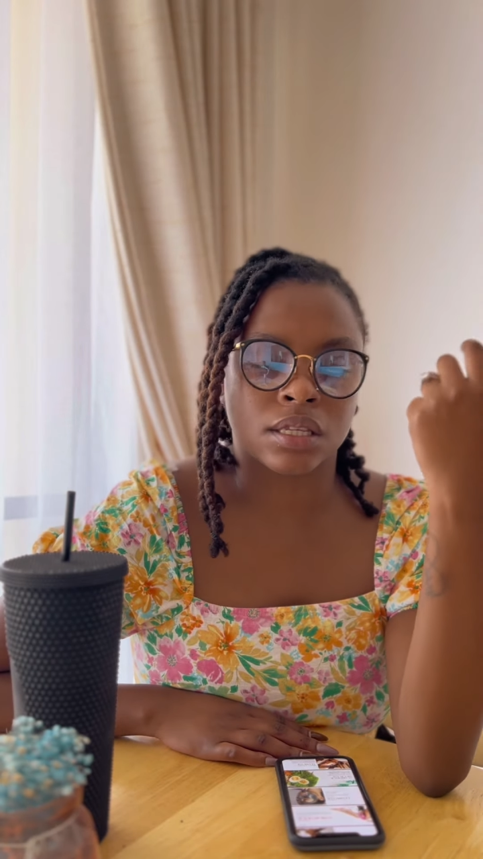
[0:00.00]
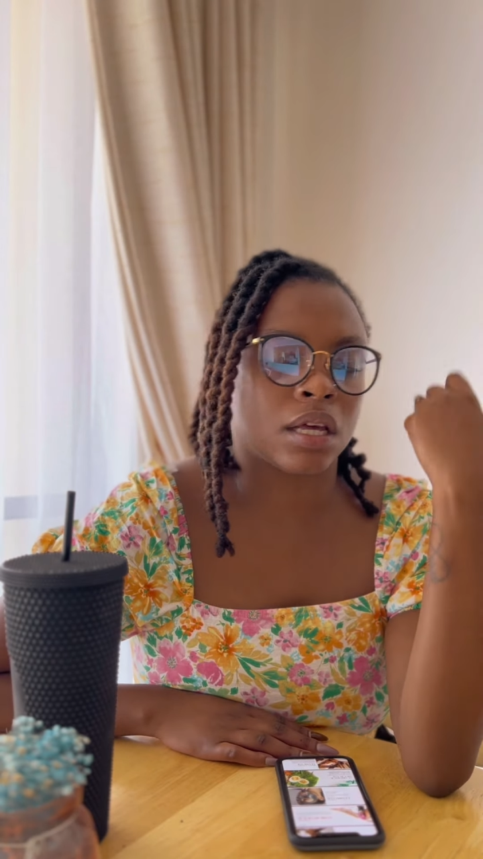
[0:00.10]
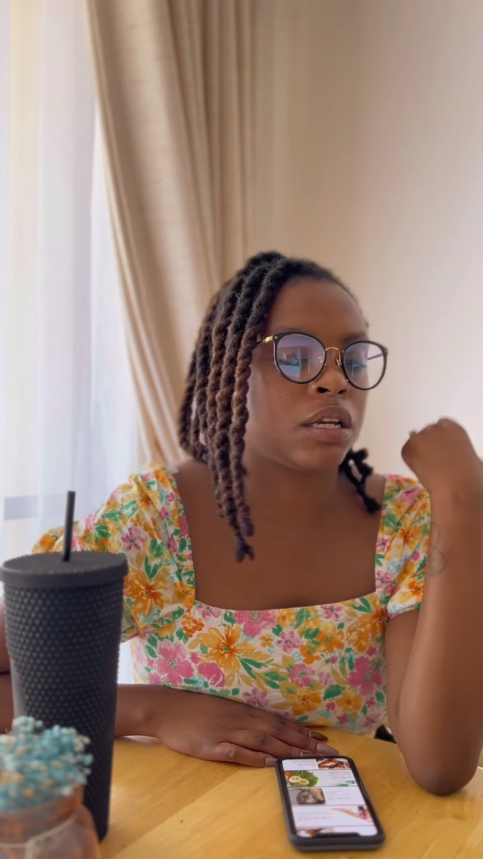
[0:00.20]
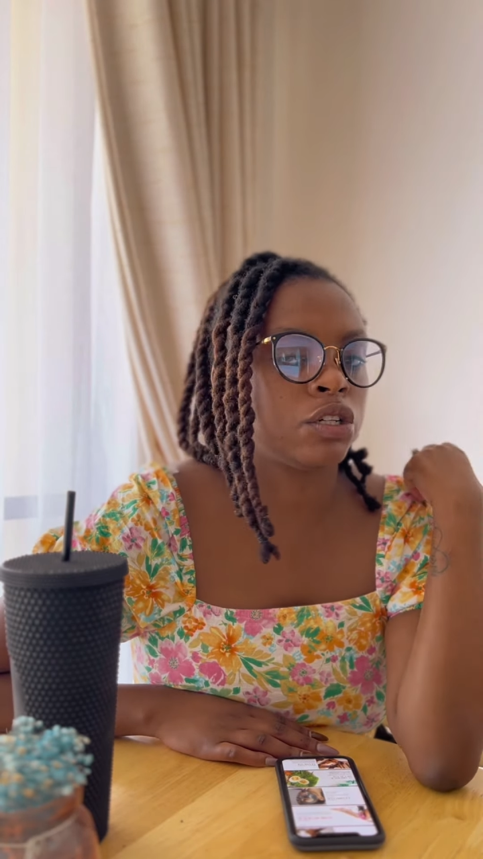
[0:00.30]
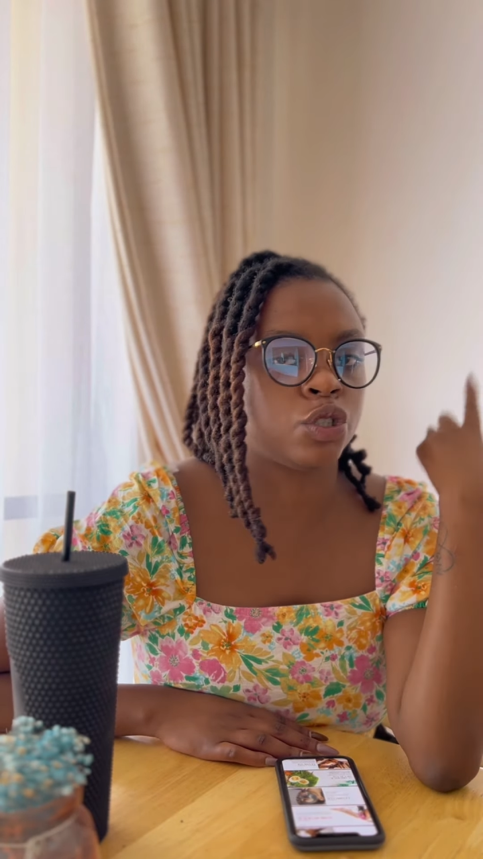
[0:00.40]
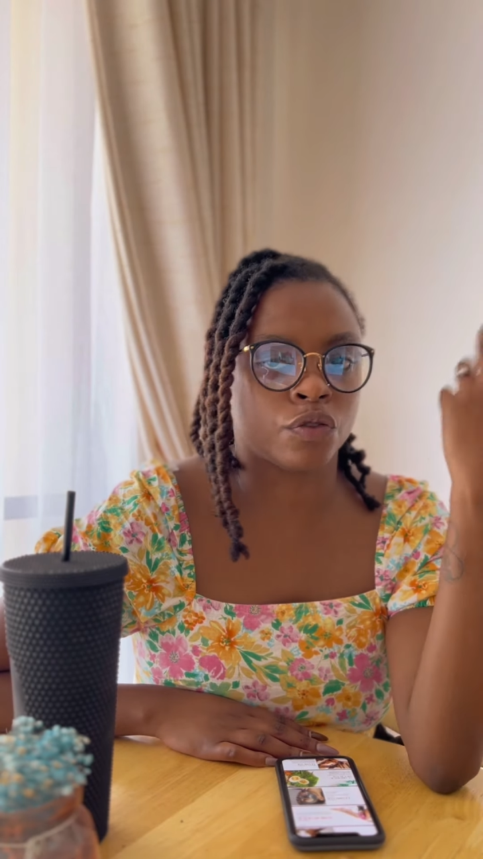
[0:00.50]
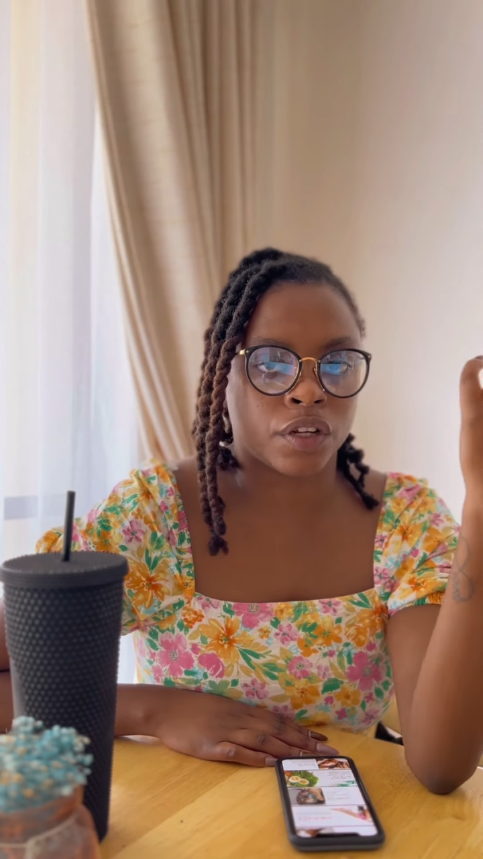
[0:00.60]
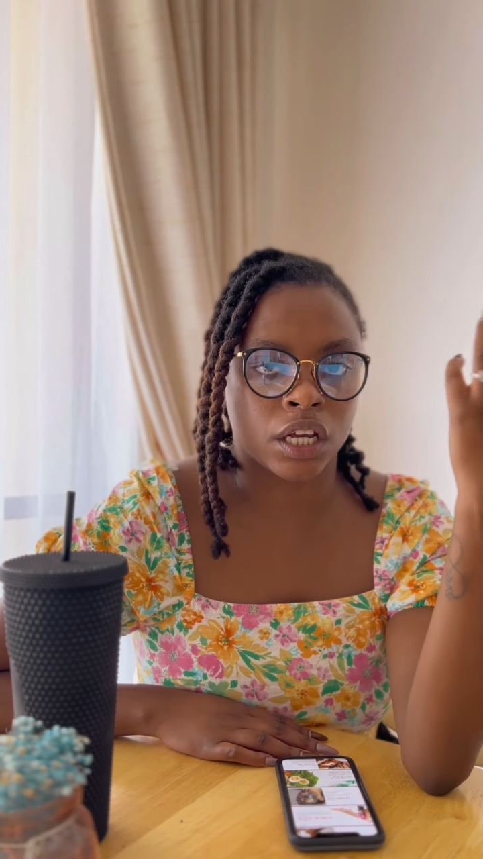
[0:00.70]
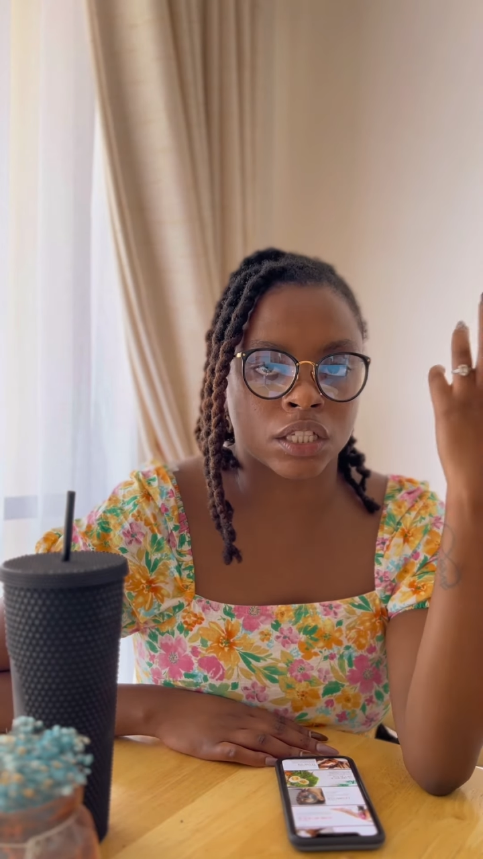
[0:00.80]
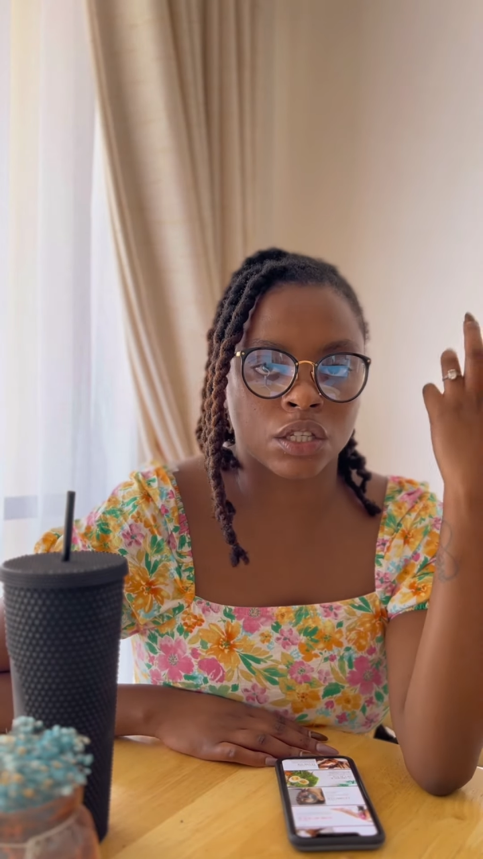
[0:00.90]
and
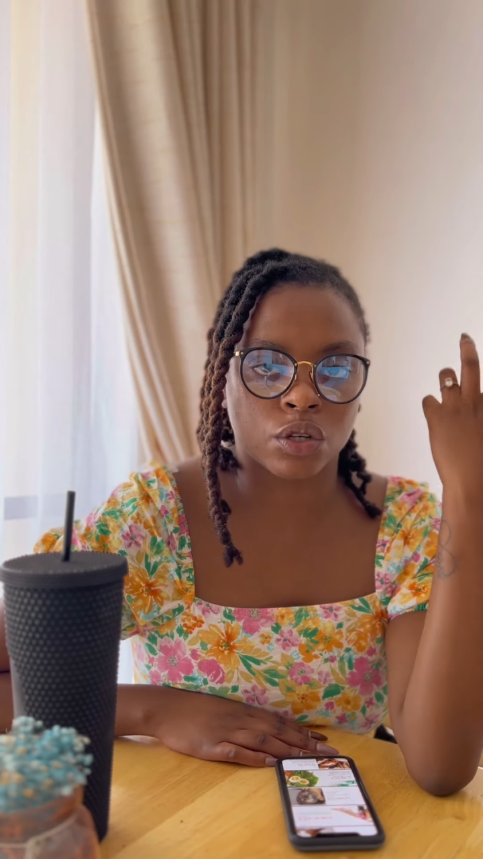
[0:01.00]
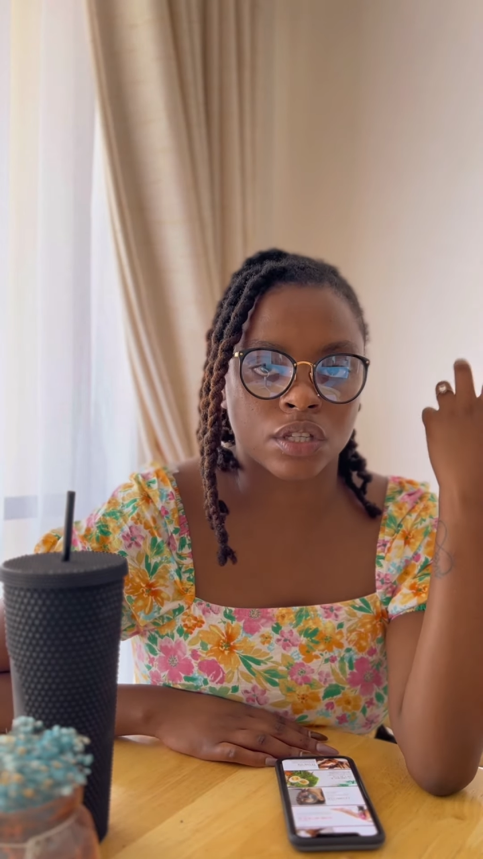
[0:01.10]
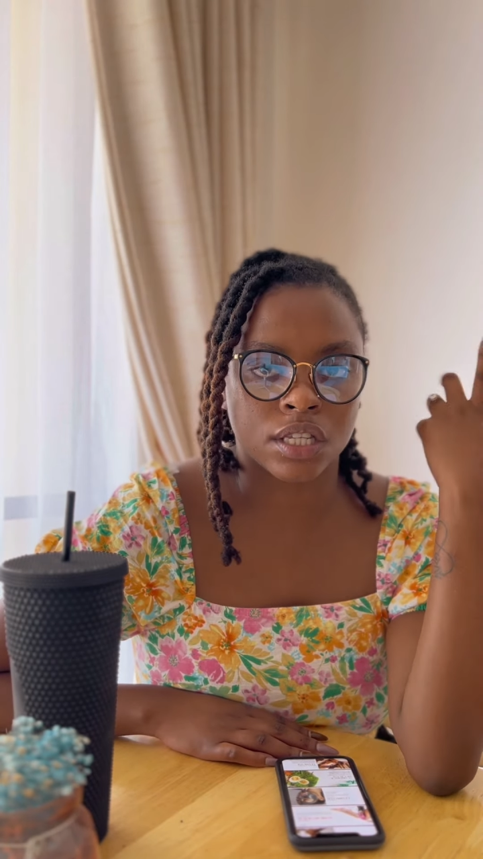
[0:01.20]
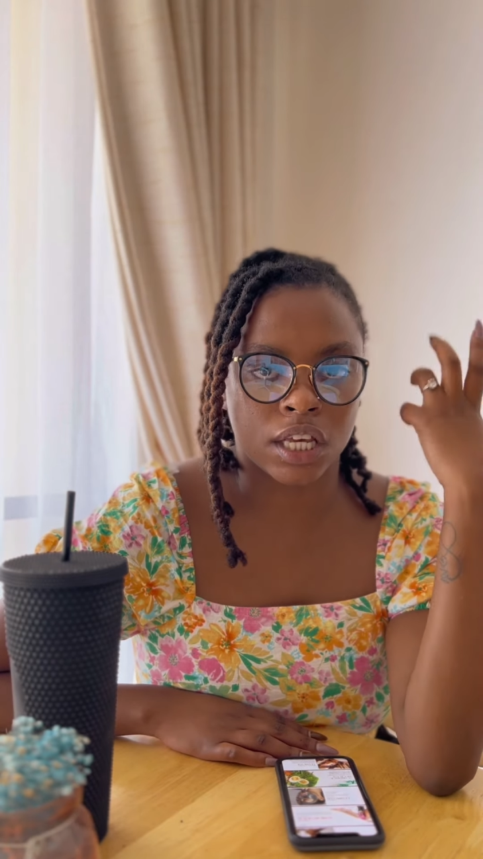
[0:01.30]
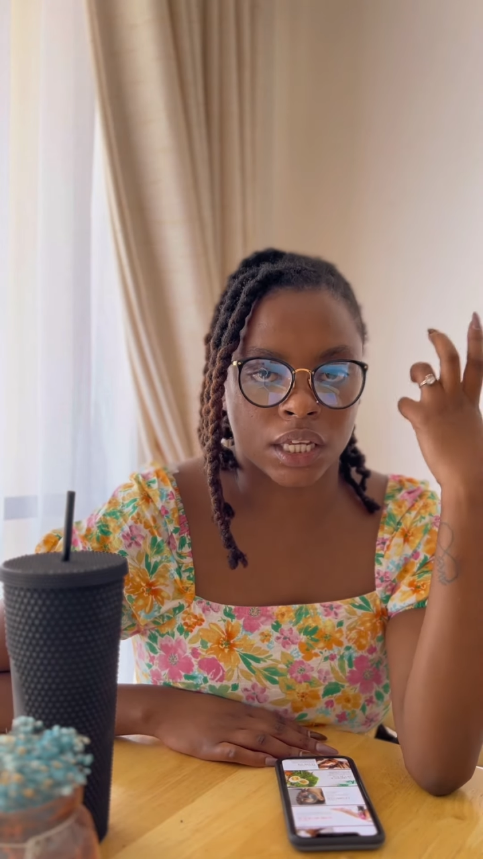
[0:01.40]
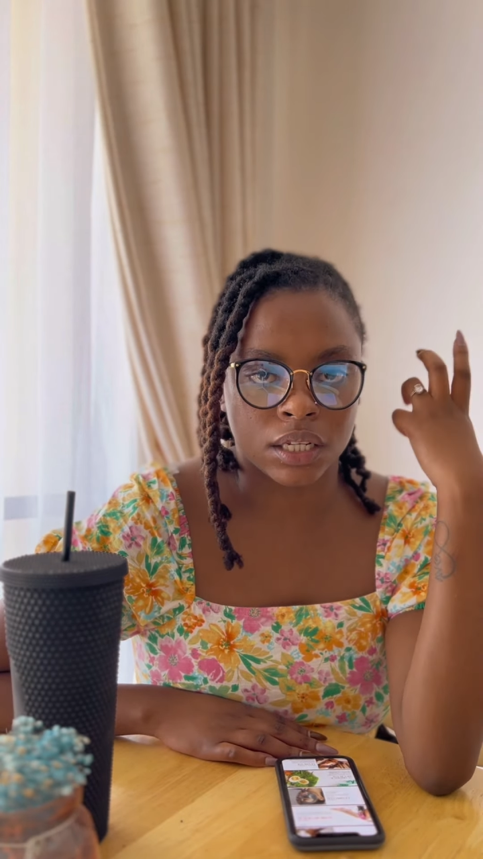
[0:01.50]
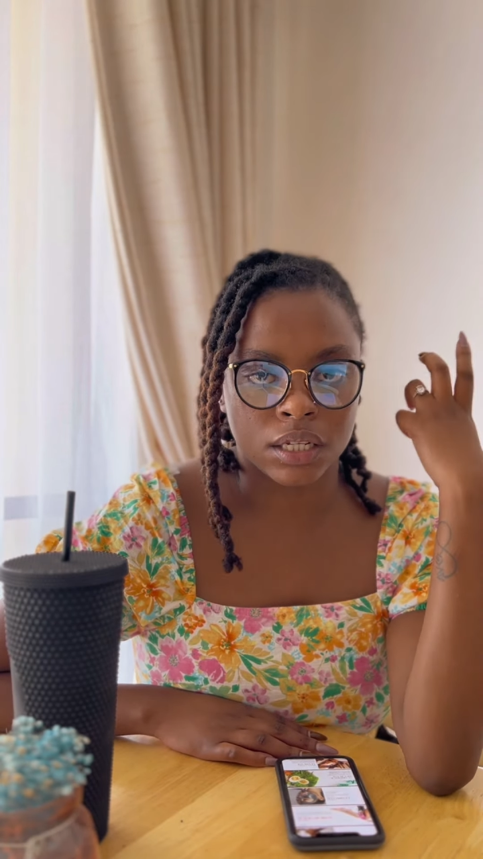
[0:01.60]
rejuvenates your skin.